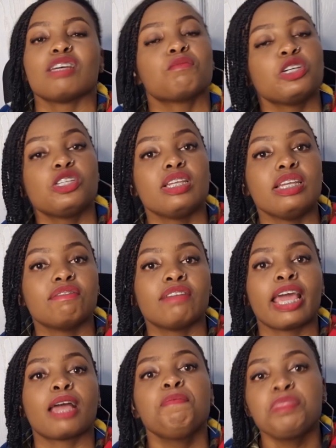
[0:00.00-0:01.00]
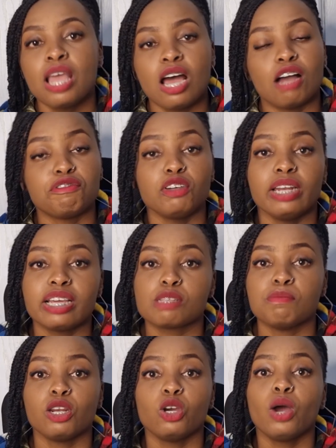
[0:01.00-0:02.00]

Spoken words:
I'm going to leave a few links below,